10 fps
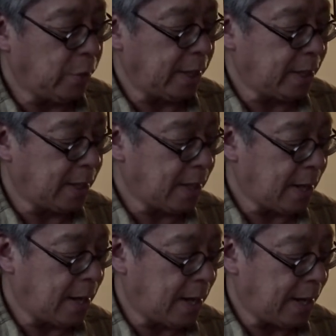when
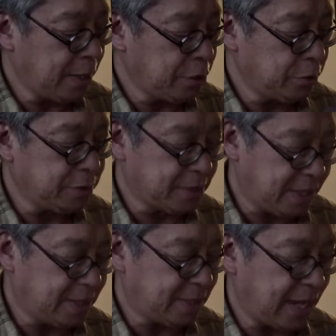I
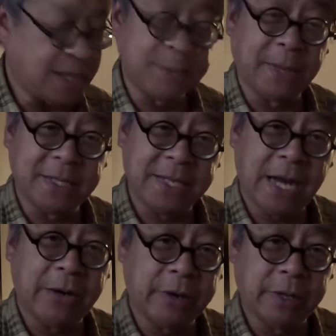use this as my
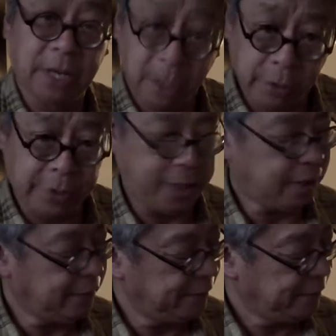standard color
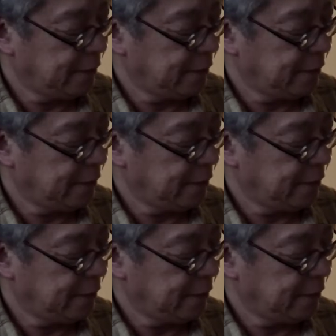negative,